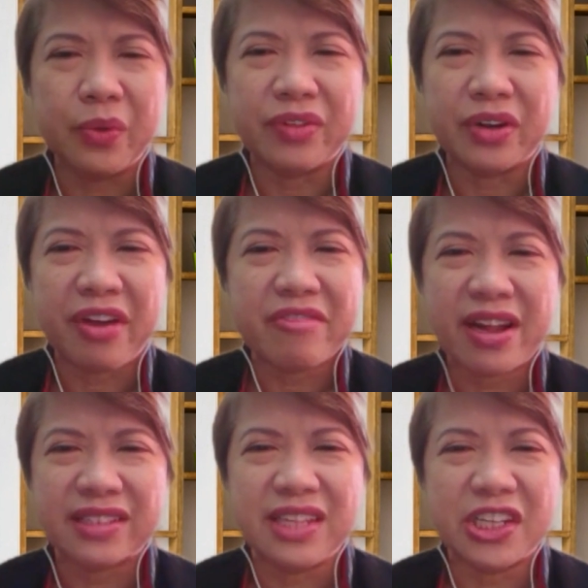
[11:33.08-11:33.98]
the great
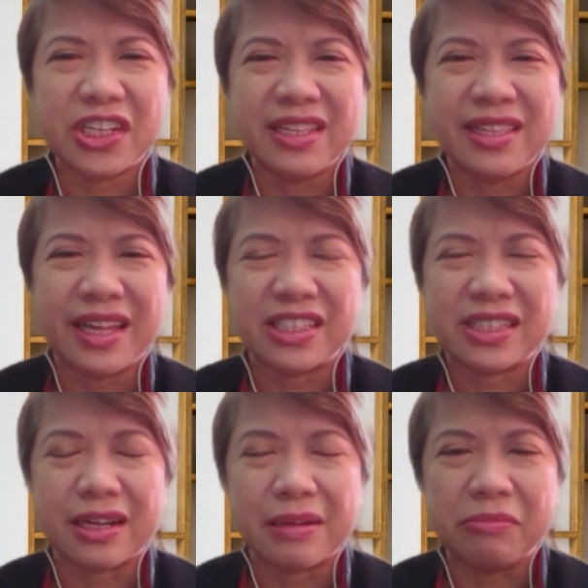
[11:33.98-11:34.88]
resignation
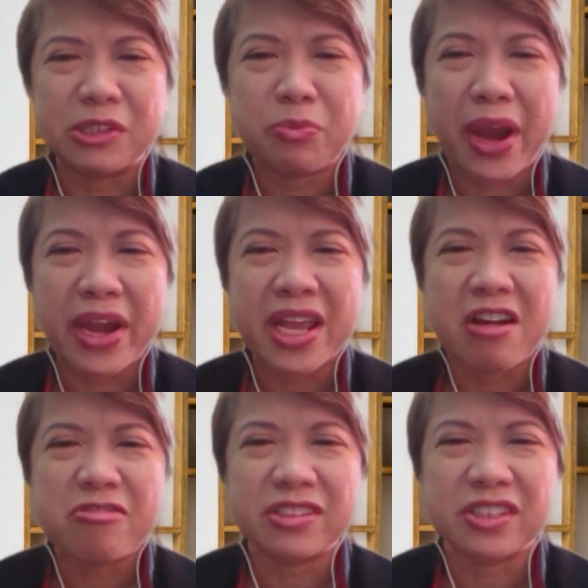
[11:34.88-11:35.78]
that's spreading
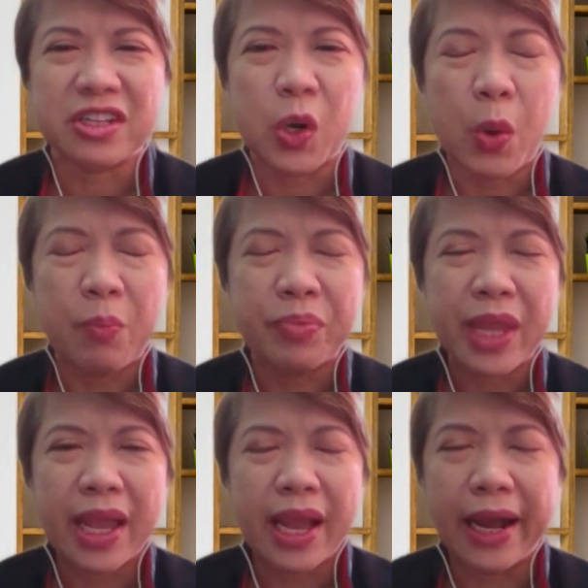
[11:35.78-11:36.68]
across the globe,
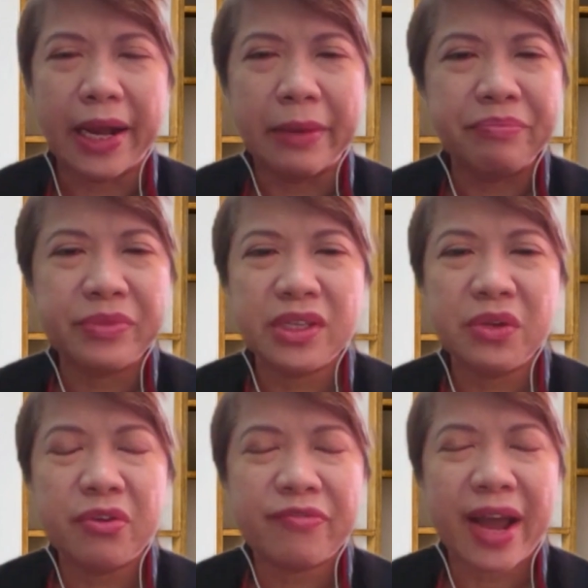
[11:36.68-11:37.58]

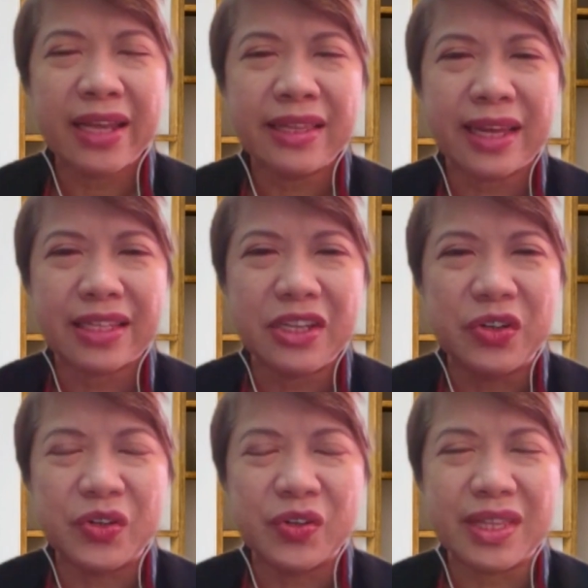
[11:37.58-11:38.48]
you will find that
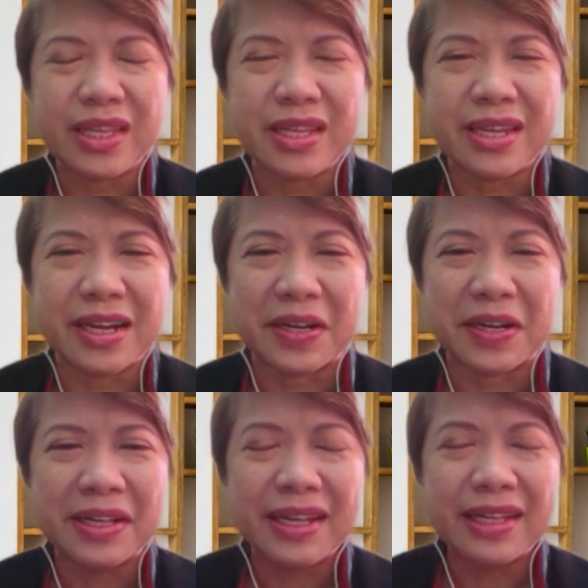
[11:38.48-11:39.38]

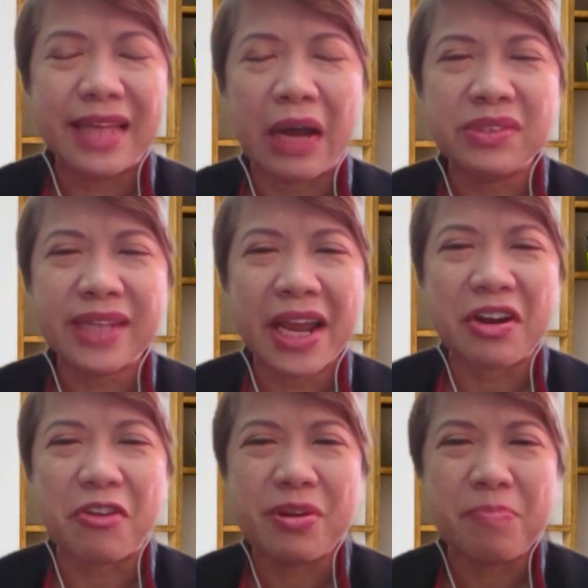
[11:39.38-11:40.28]
the downside
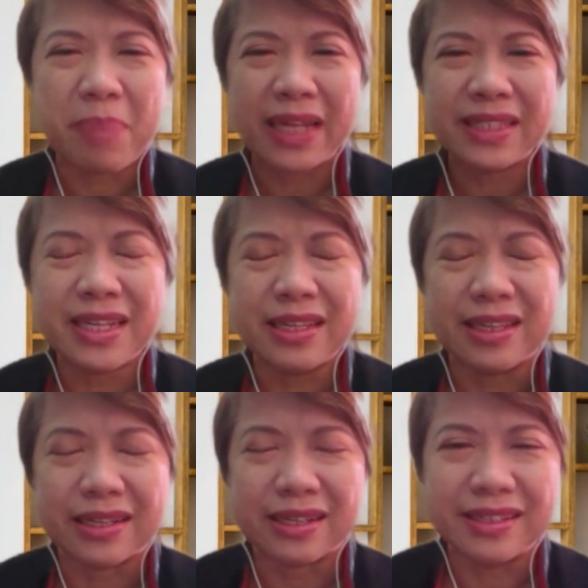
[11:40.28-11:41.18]
of replacing
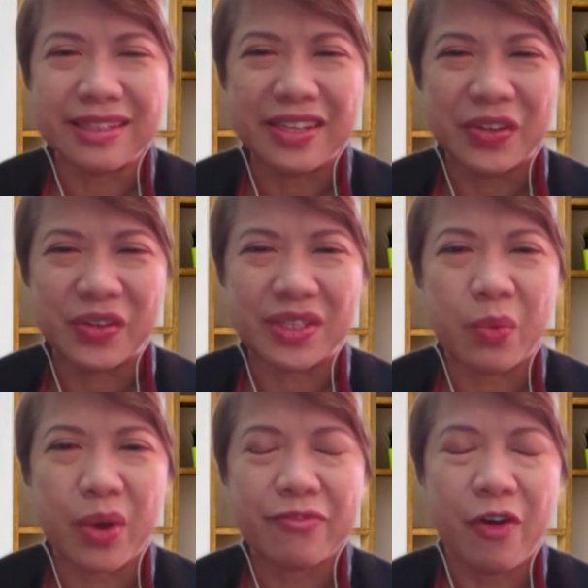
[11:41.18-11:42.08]
the
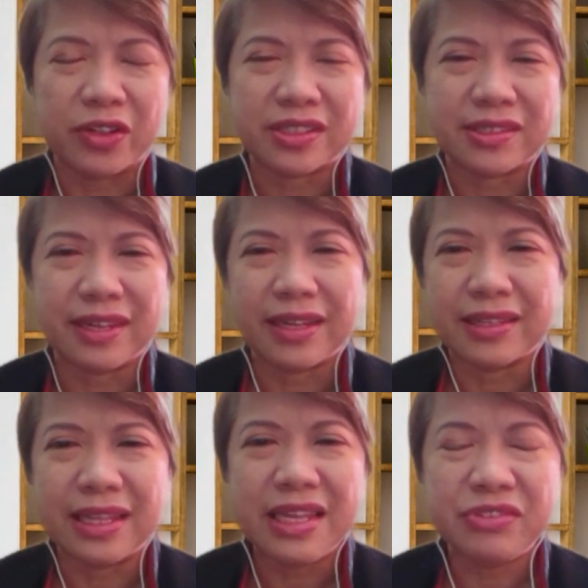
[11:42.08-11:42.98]
workforce that
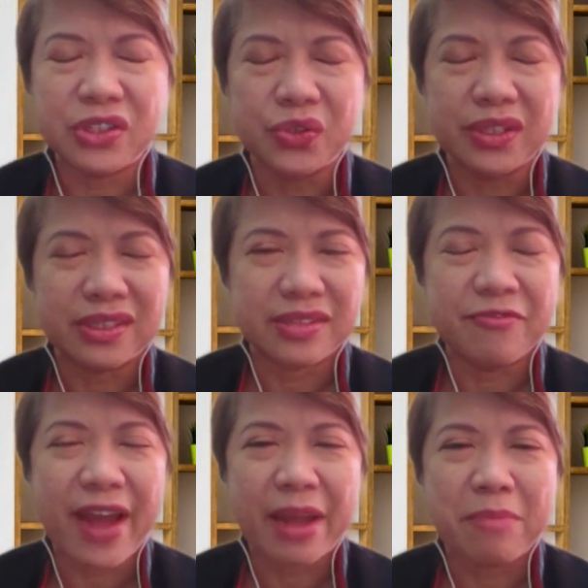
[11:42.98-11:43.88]
leaves you is
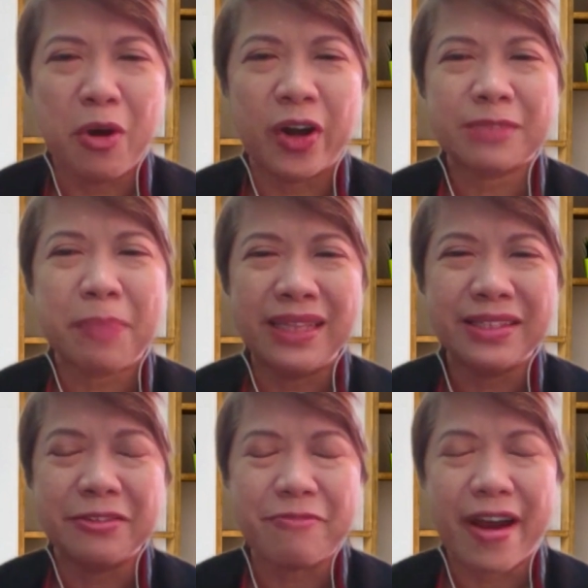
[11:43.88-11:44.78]
in fact more
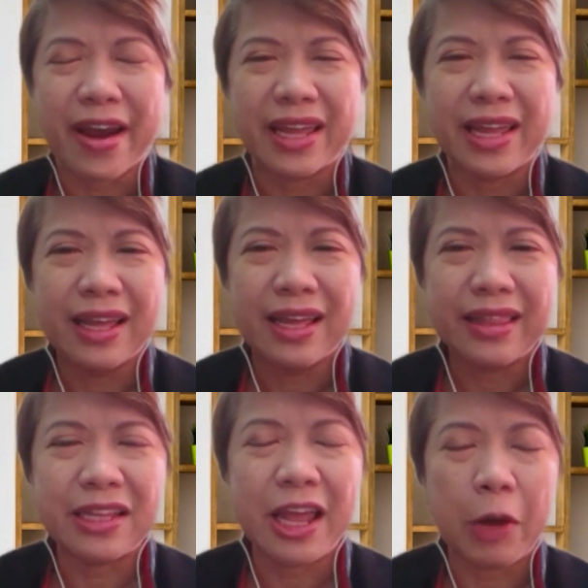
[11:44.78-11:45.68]
expensive, right,
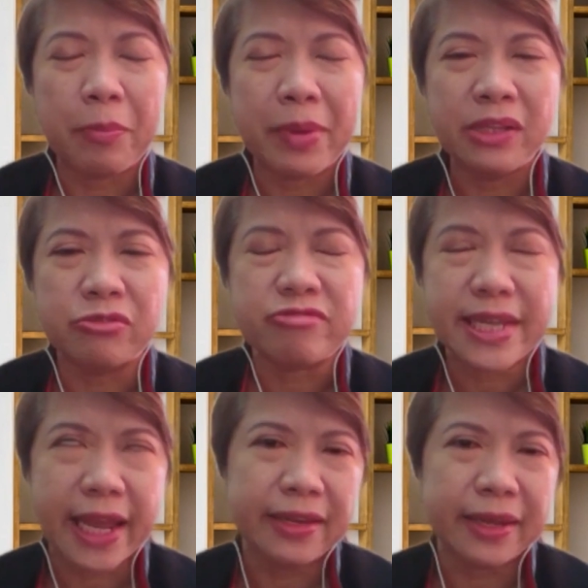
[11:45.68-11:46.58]
than helping to
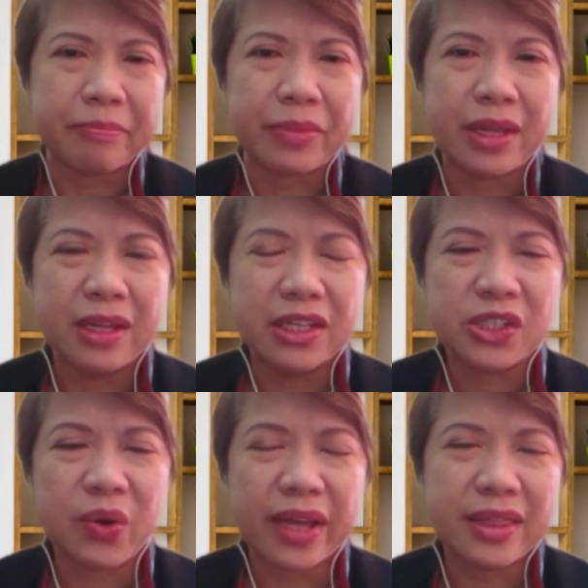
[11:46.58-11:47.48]
retain them.
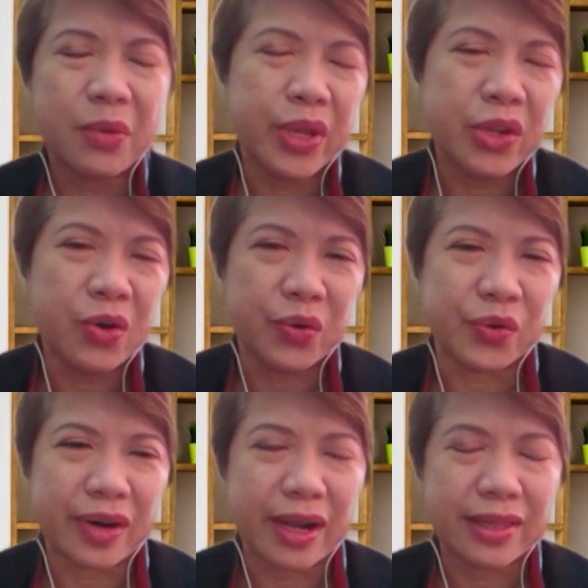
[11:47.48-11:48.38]
So I think
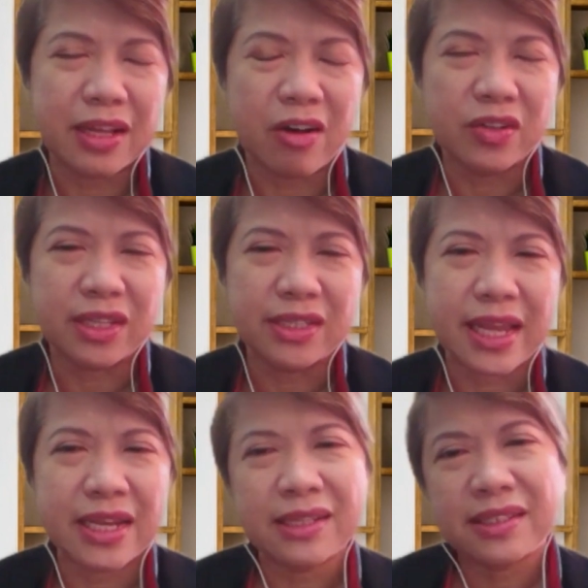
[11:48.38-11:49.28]
I think all the
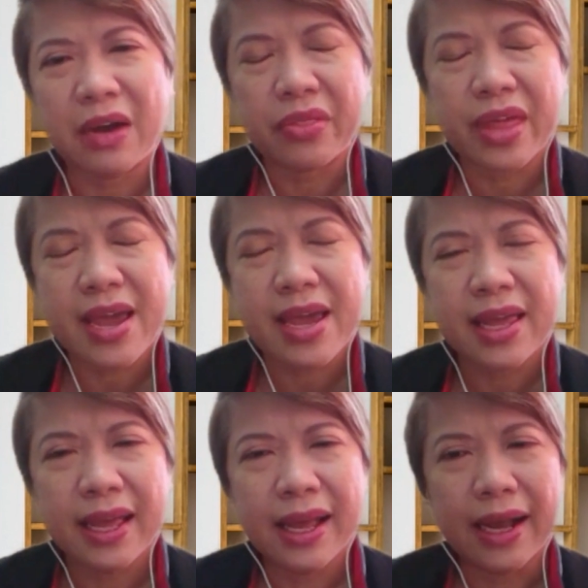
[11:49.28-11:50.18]
data is out there
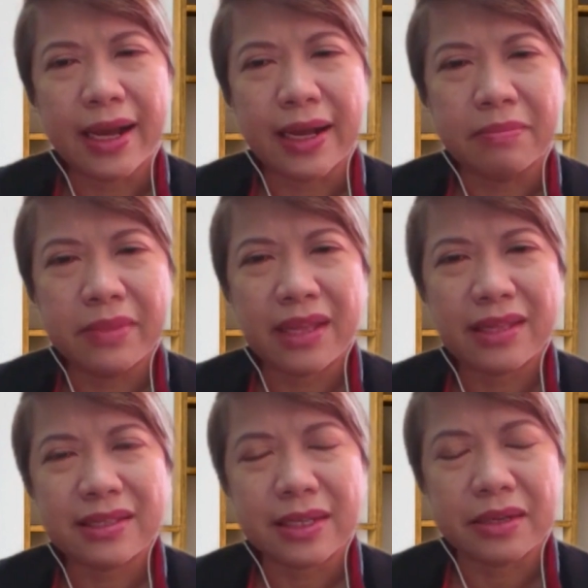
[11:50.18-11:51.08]

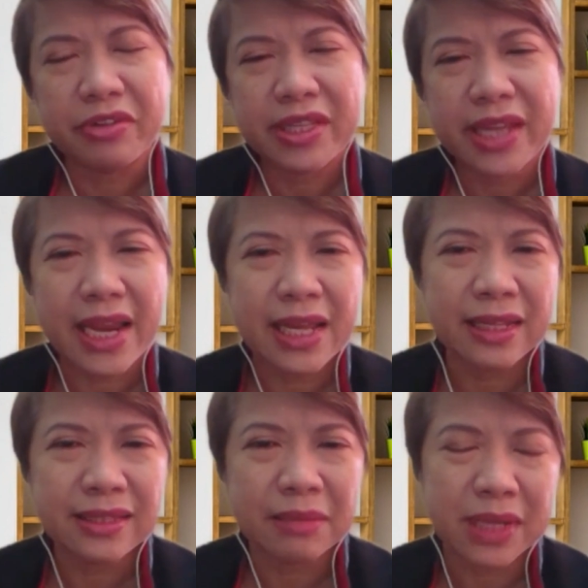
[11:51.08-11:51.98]
that
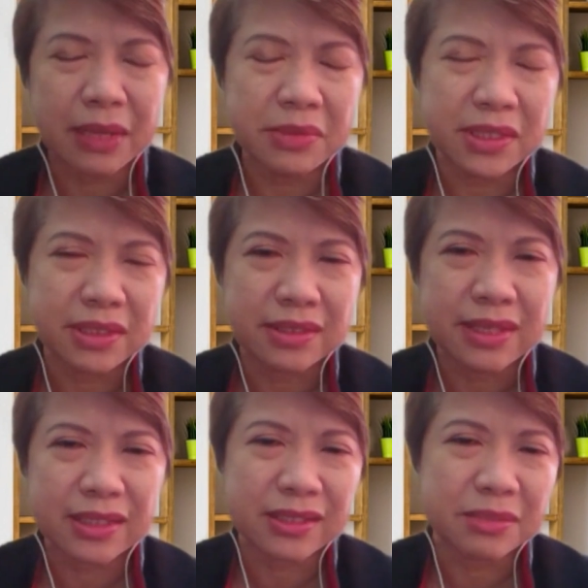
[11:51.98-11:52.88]
retaining sometimes
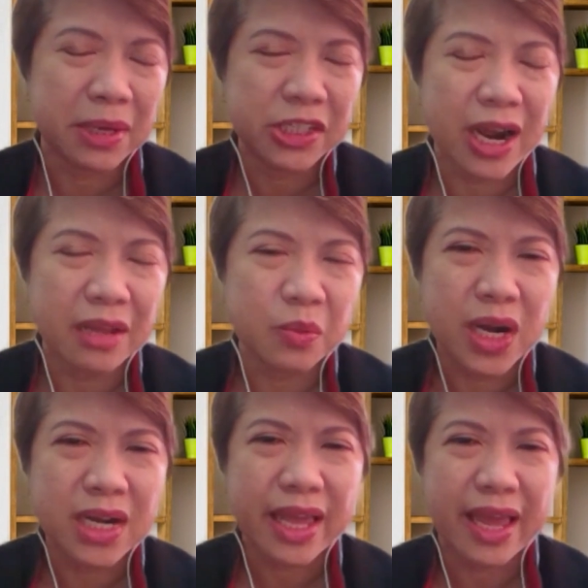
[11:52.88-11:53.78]
takes as much hard
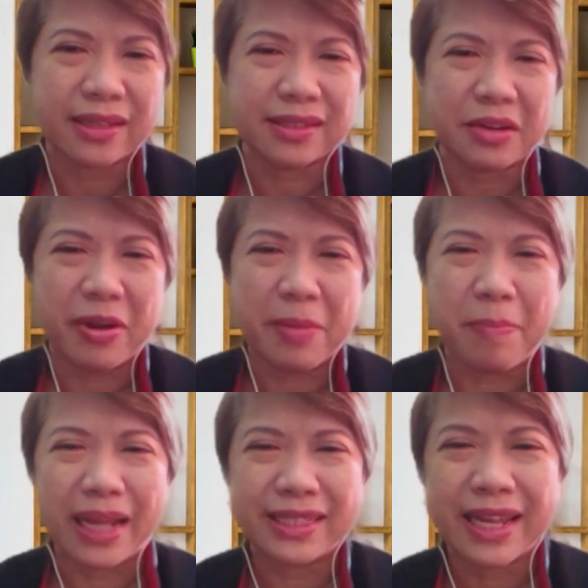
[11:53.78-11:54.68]
work as
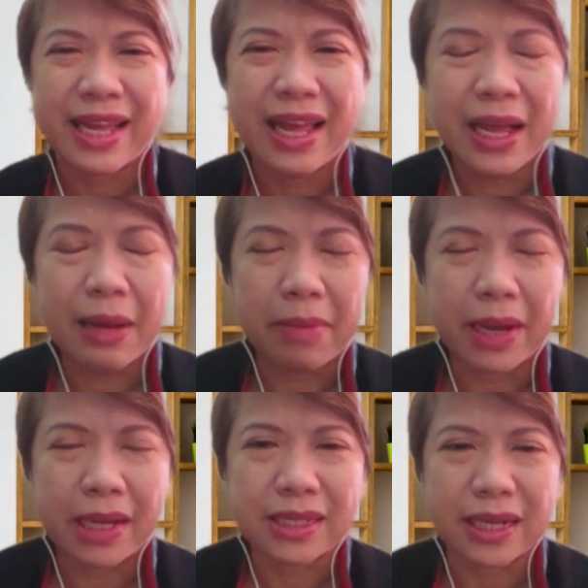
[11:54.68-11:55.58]
replacing,
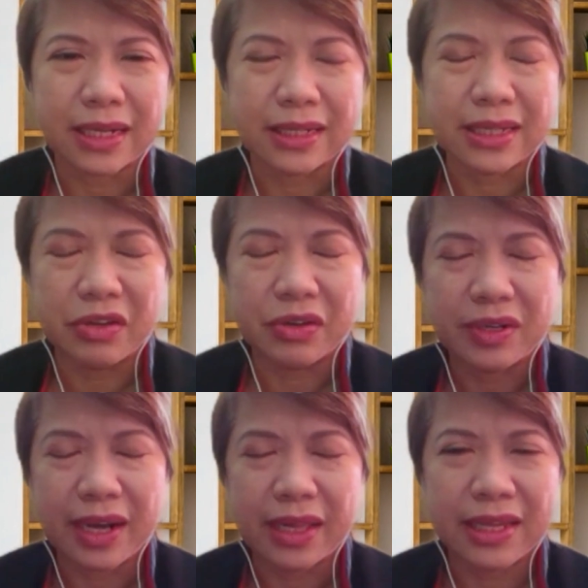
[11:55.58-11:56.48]
but
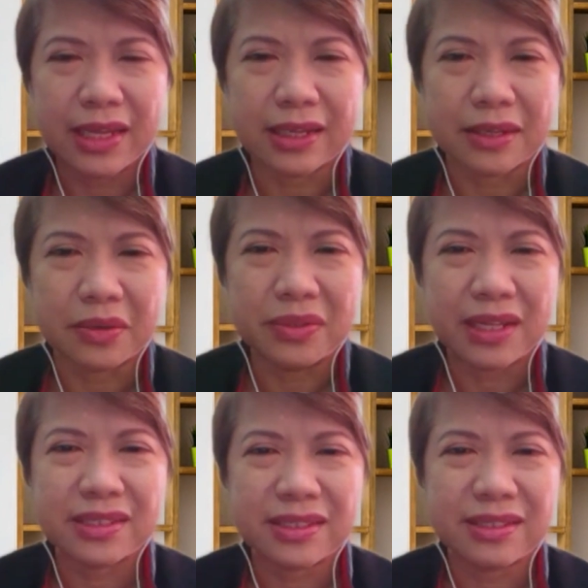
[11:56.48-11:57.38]
I think
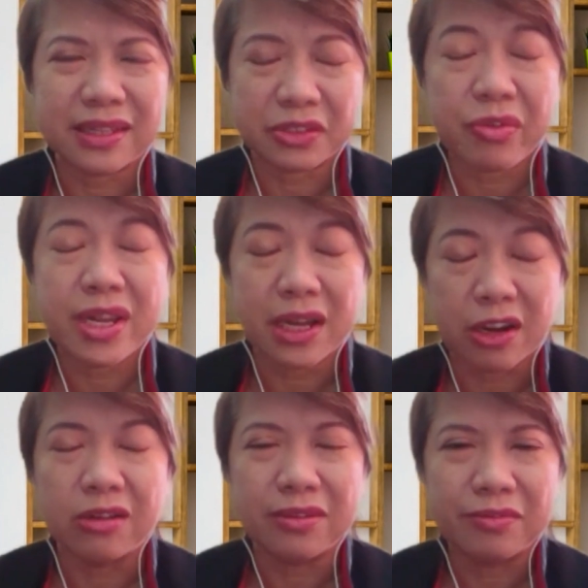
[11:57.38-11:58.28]
there's really a
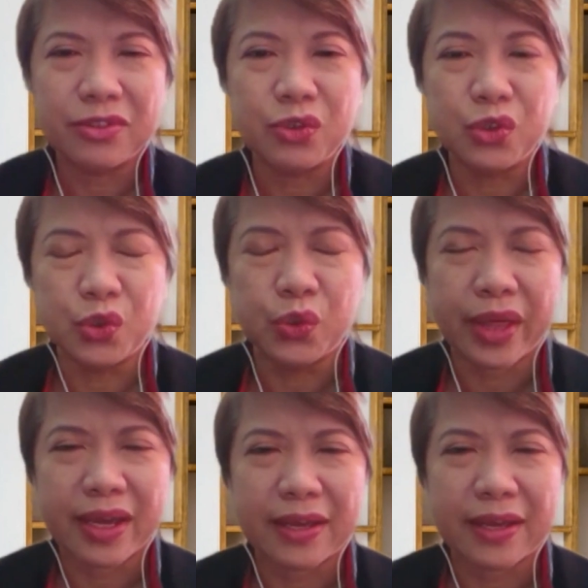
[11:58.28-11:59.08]
lot to do there.